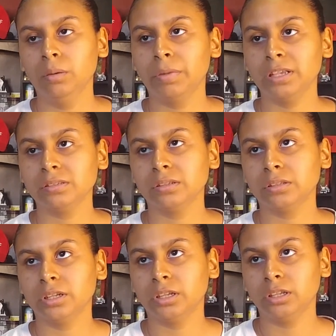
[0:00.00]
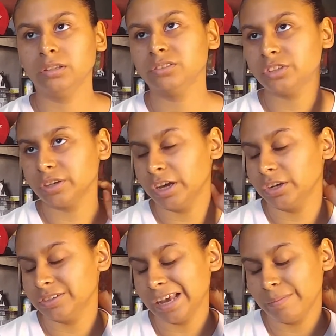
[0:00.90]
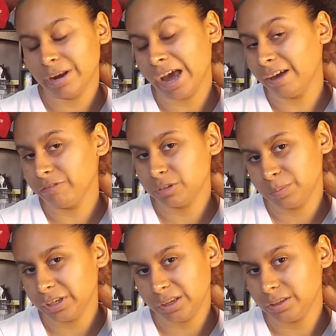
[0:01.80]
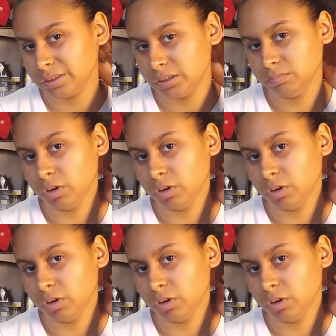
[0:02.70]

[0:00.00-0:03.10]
Basically, to cut your time in half is pretty easy.